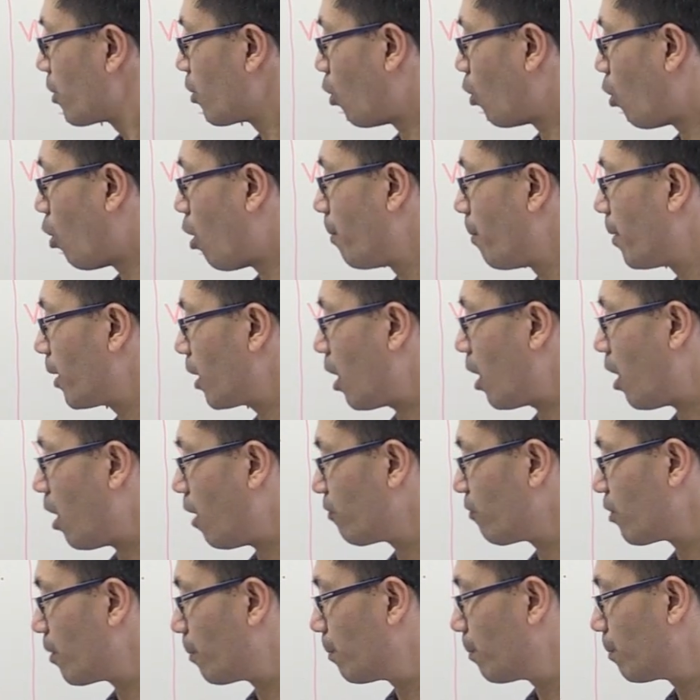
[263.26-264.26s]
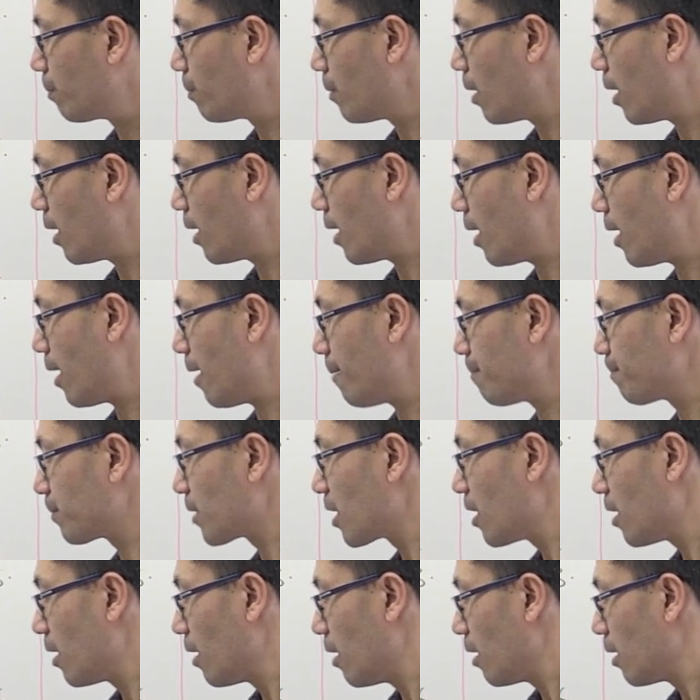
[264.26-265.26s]
the orbit of the
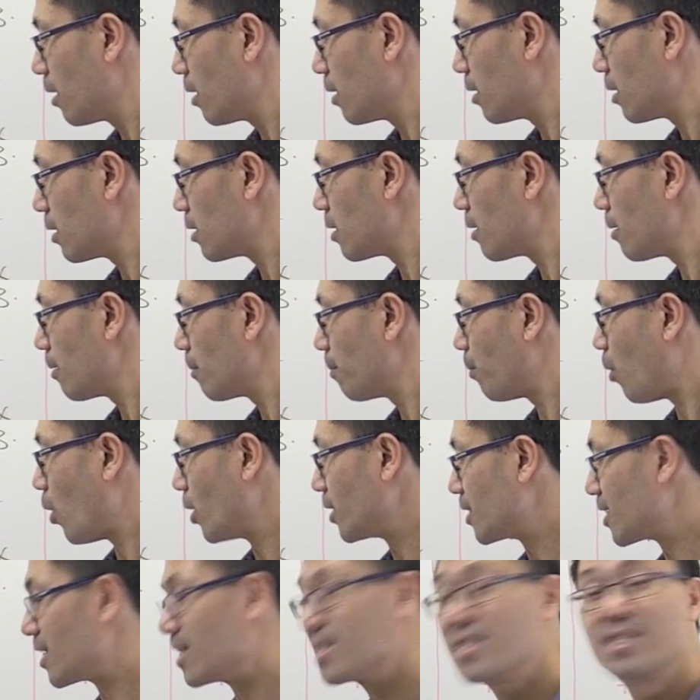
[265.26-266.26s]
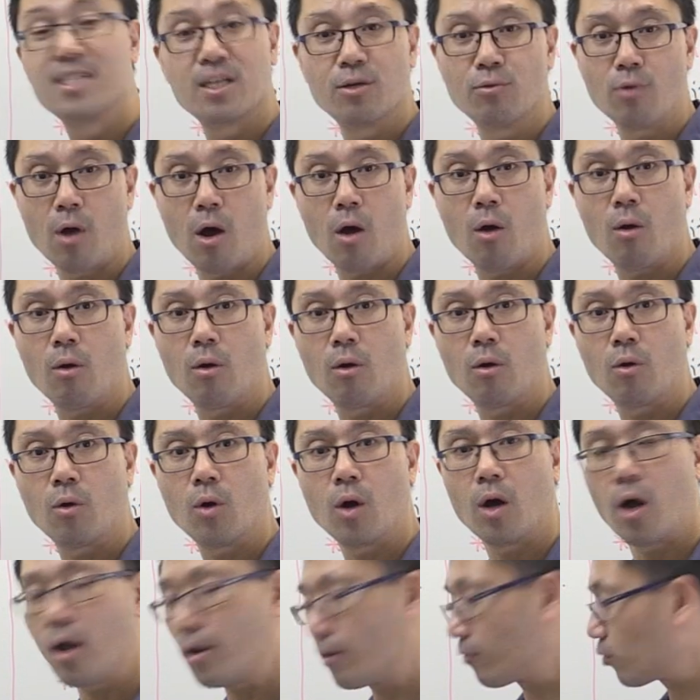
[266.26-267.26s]
point zero.
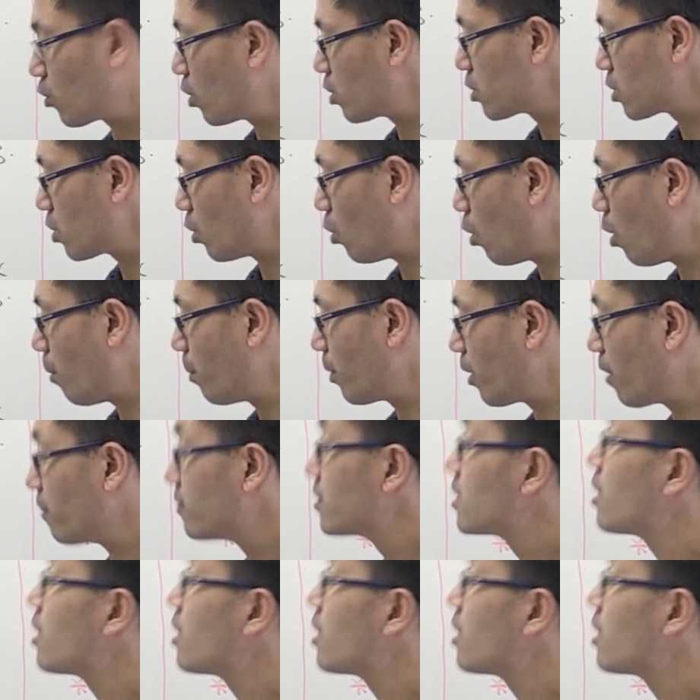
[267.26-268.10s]
And of course, the orbit of